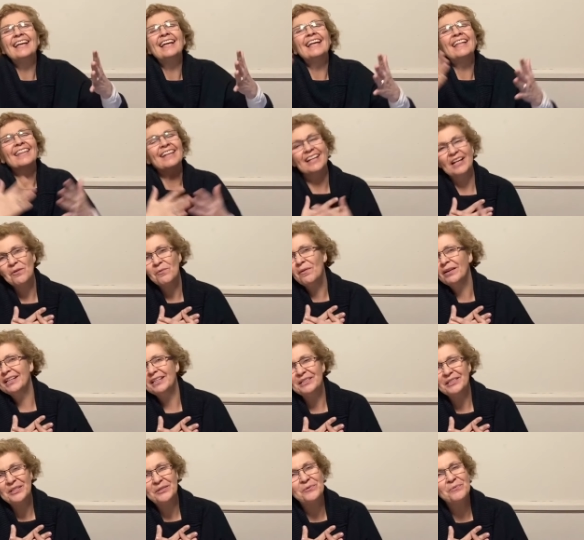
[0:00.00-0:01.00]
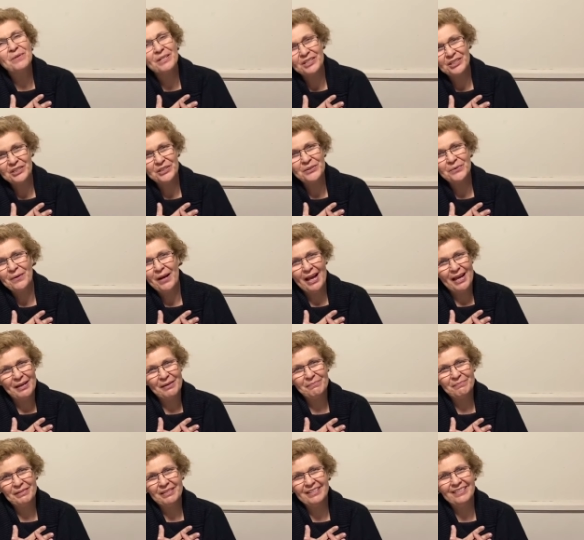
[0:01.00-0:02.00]
that I wanted to wish you a
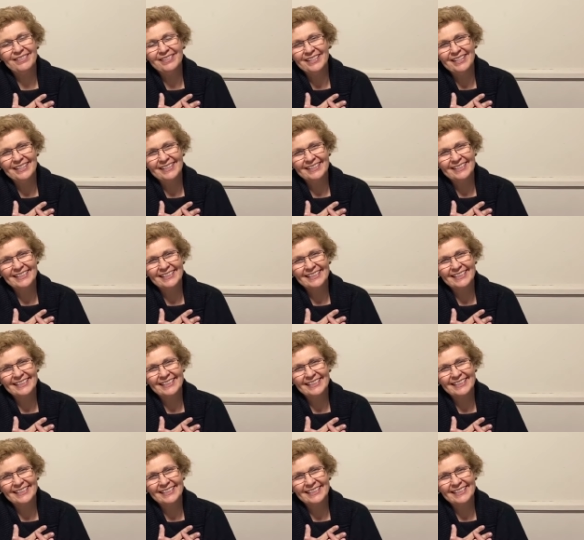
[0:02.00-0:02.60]
Happy New Year.